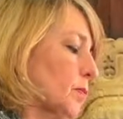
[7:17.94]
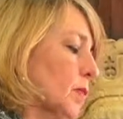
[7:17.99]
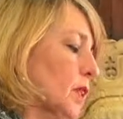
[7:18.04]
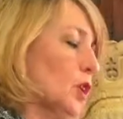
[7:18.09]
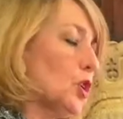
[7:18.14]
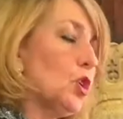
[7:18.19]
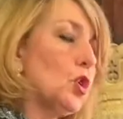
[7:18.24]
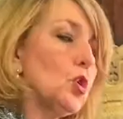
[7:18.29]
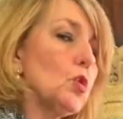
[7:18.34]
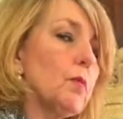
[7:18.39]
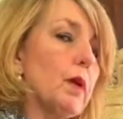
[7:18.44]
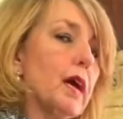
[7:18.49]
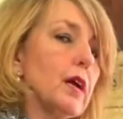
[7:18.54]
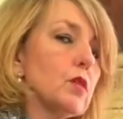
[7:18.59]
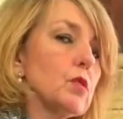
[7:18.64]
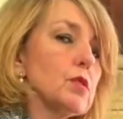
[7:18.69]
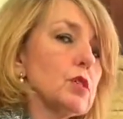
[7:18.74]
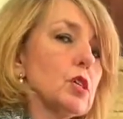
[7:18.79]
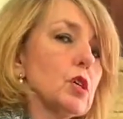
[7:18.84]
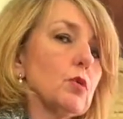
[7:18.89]
You may
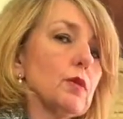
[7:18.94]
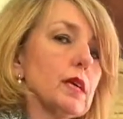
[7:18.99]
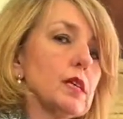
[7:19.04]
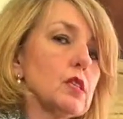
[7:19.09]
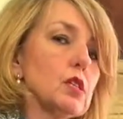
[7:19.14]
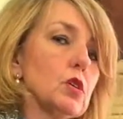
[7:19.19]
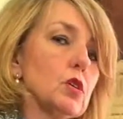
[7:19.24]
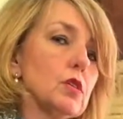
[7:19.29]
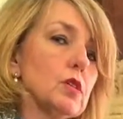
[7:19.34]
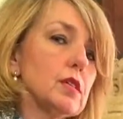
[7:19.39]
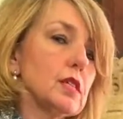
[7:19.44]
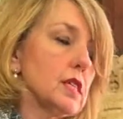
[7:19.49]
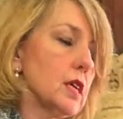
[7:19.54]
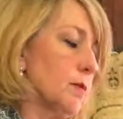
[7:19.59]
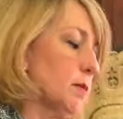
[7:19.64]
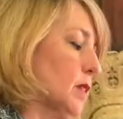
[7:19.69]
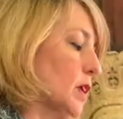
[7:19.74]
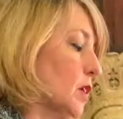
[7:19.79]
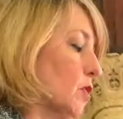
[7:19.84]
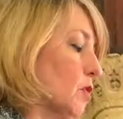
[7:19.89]
also exclude
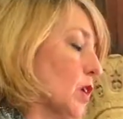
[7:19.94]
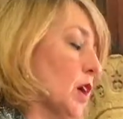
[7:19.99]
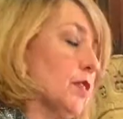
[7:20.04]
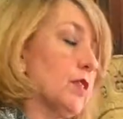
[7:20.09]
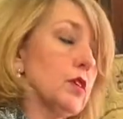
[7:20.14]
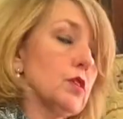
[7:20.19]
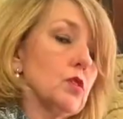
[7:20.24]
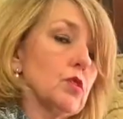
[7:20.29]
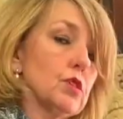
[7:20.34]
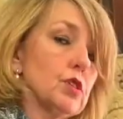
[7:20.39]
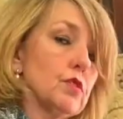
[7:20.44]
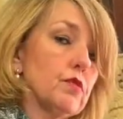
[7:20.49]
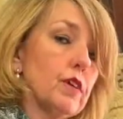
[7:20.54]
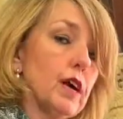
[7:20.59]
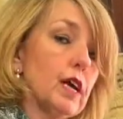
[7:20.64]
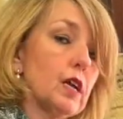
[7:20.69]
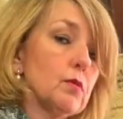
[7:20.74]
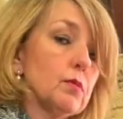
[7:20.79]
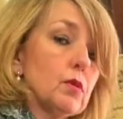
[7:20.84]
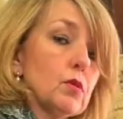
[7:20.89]
some that are either not
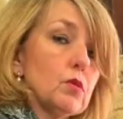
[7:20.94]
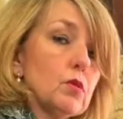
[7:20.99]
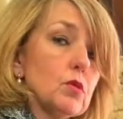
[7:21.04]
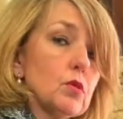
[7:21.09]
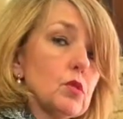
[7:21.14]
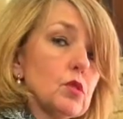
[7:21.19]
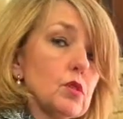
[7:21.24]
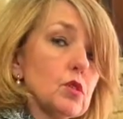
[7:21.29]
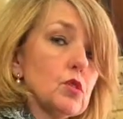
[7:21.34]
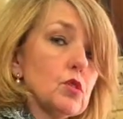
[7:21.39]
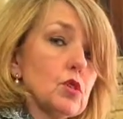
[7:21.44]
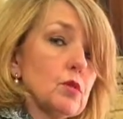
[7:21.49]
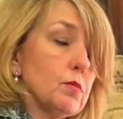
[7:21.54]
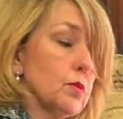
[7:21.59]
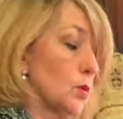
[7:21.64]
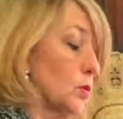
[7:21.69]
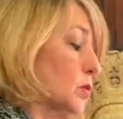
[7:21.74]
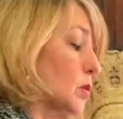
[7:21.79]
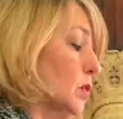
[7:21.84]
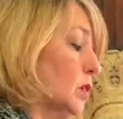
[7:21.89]
available or not
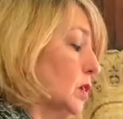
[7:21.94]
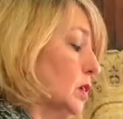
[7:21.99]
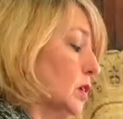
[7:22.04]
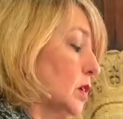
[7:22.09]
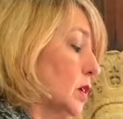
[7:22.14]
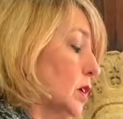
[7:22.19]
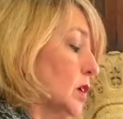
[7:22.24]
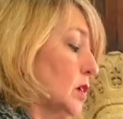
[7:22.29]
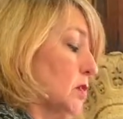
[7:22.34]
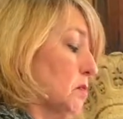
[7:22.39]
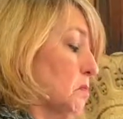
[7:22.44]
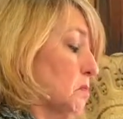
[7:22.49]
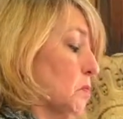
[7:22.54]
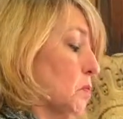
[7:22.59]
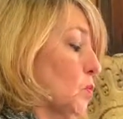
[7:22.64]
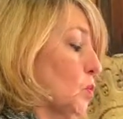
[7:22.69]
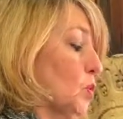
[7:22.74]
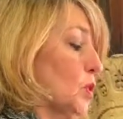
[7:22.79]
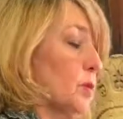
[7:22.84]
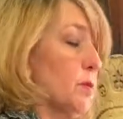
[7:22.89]
suitable.
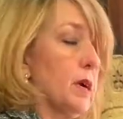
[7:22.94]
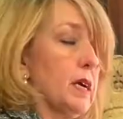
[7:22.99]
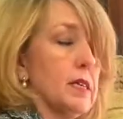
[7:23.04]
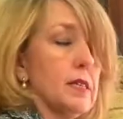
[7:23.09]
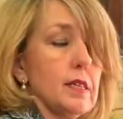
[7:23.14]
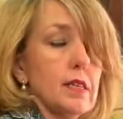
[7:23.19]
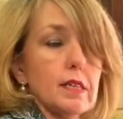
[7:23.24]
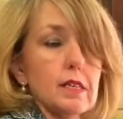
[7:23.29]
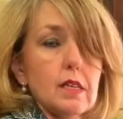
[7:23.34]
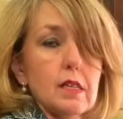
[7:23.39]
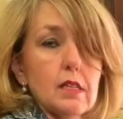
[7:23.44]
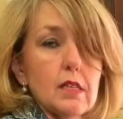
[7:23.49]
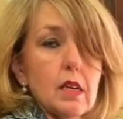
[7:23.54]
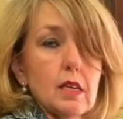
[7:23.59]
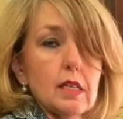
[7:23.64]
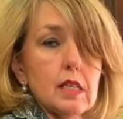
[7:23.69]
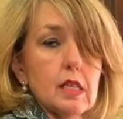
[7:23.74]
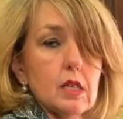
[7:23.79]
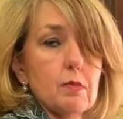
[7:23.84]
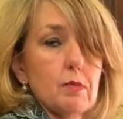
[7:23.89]
Water-based
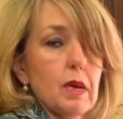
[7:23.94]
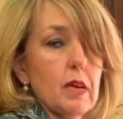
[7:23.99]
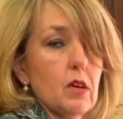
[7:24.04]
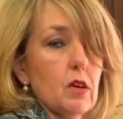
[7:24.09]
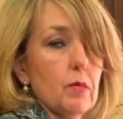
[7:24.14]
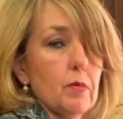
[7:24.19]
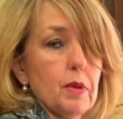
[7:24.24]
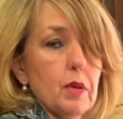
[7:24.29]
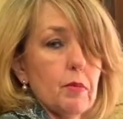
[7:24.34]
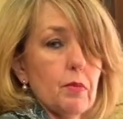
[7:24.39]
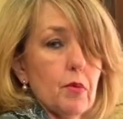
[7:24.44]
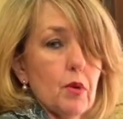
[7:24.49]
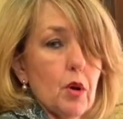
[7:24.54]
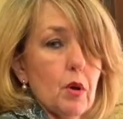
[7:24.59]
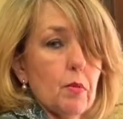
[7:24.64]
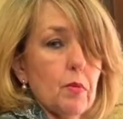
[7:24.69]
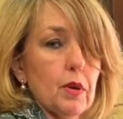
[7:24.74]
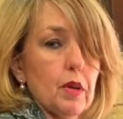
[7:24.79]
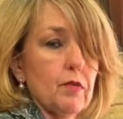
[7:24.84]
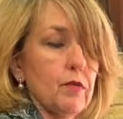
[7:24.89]
exercises may not be
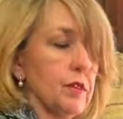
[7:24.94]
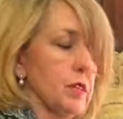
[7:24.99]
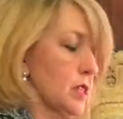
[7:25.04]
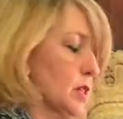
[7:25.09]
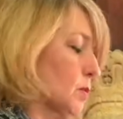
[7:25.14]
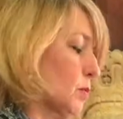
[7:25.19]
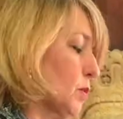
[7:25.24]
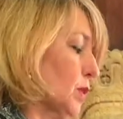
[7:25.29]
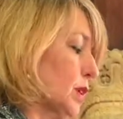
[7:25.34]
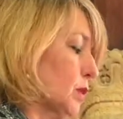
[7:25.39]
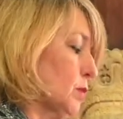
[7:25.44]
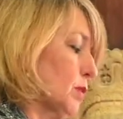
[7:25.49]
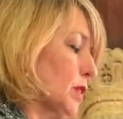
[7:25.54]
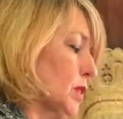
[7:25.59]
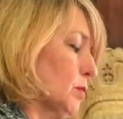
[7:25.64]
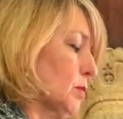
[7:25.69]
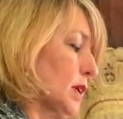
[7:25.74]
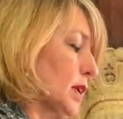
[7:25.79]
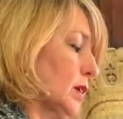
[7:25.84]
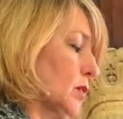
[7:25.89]
appropriate for somebody with
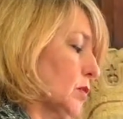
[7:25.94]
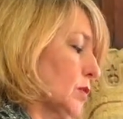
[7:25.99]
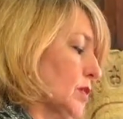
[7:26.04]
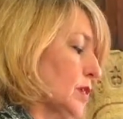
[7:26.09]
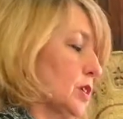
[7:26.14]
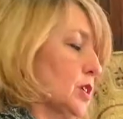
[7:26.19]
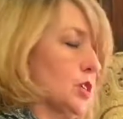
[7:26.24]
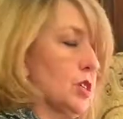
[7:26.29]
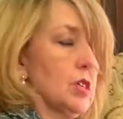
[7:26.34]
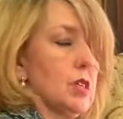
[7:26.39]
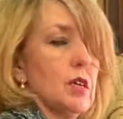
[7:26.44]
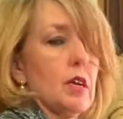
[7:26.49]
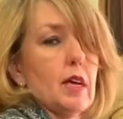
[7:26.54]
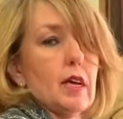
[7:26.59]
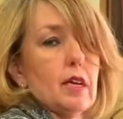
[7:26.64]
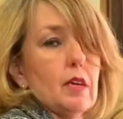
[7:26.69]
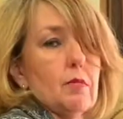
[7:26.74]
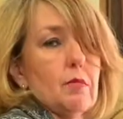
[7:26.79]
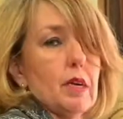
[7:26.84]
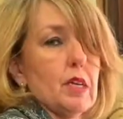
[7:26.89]
a medical condition
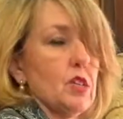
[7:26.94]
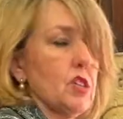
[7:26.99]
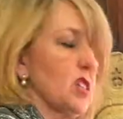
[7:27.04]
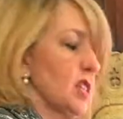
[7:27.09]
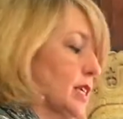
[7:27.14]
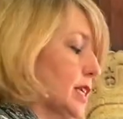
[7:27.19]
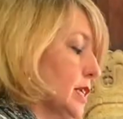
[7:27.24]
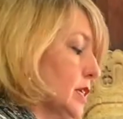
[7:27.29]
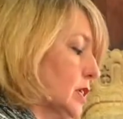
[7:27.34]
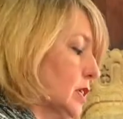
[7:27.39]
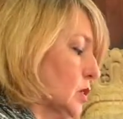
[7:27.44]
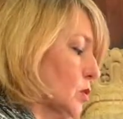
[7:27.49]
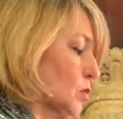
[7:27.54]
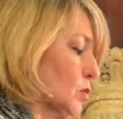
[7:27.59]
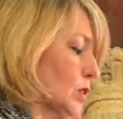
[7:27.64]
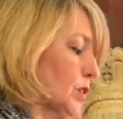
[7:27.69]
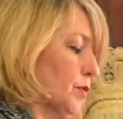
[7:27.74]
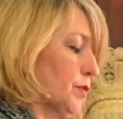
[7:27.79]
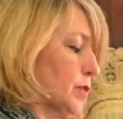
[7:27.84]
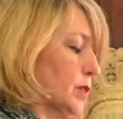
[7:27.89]
like a major skin
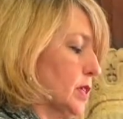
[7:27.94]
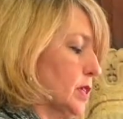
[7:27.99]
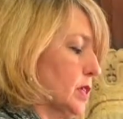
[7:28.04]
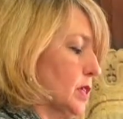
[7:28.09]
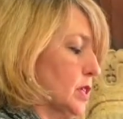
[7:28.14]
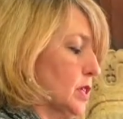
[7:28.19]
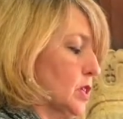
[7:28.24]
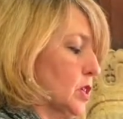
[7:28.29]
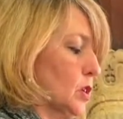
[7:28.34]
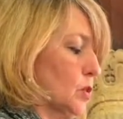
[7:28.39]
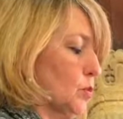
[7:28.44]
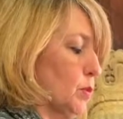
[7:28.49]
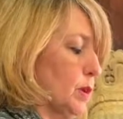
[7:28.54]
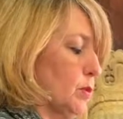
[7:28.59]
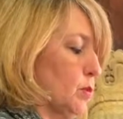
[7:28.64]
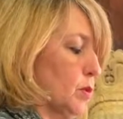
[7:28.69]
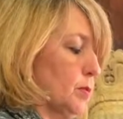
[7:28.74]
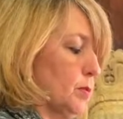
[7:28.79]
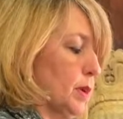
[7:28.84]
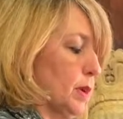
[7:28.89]
disorder, for instance, so we
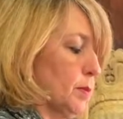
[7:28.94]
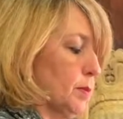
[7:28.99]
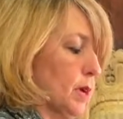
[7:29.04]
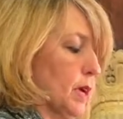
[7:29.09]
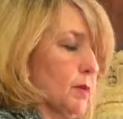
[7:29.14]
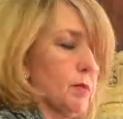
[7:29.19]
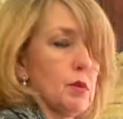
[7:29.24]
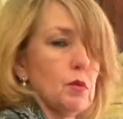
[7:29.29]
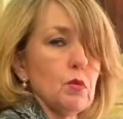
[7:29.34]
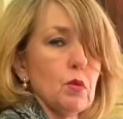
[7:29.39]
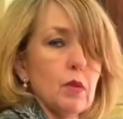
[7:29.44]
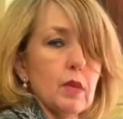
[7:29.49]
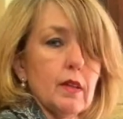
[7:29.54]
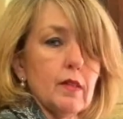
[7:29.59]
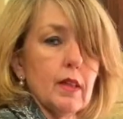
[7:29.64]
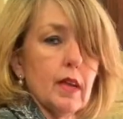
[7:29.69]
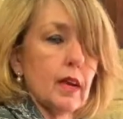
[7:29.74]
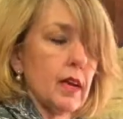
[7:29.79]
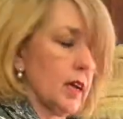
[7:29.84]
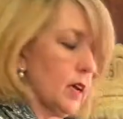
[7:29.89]
would be perhaps ruling
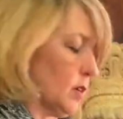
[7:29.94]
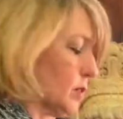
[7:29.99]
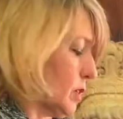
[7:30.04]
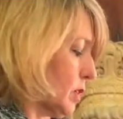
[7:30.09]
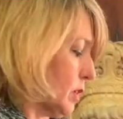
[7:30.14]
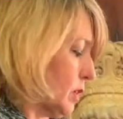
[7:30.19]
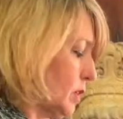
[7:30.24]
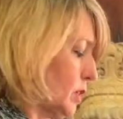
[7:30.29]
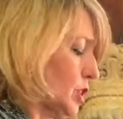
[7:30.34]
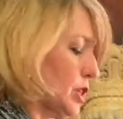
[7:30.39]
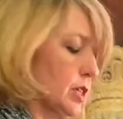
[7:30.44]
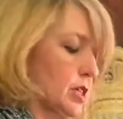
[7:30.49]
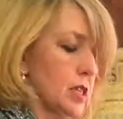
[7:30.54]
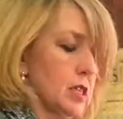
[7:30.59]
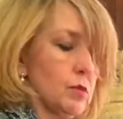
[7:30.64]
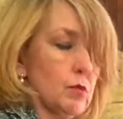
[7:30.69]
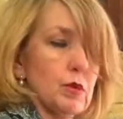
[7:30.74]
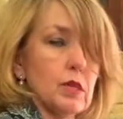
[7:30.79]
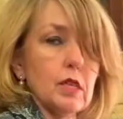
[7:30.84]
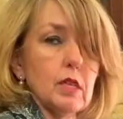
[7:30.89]
that out, just
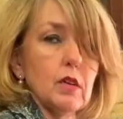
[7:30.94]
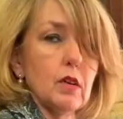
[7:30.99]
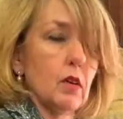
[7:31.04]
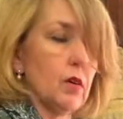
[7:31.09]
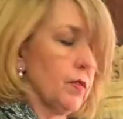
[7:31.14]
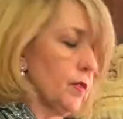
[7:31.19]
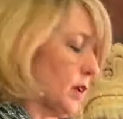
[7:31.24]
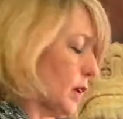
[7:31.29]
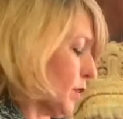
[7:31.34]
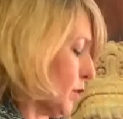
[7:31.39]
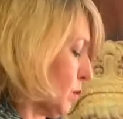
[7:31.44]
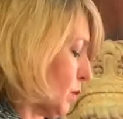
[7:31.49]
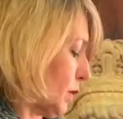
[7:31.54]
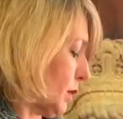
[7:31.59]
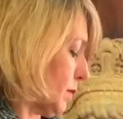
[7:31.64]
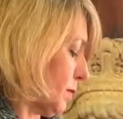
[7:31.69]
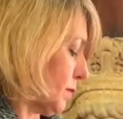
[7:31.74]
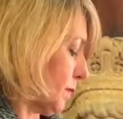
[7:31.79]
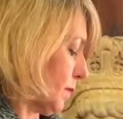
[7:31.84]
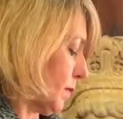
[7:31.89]
as we did on the other
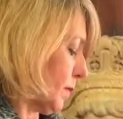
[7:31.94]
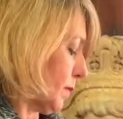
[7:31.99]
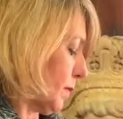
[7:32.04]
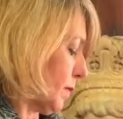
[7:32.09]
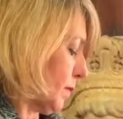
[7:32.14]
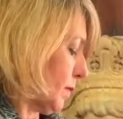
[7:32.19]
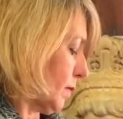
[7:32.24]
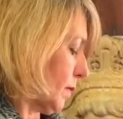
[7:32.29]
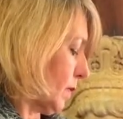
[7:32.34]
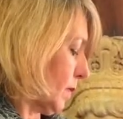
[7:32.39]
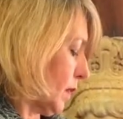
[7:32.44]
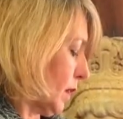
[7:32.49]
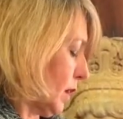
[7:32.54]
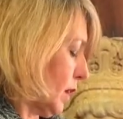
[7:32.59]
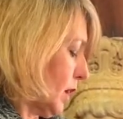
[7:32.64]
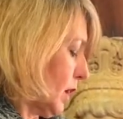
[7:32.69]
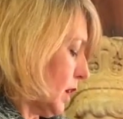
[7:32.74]
one.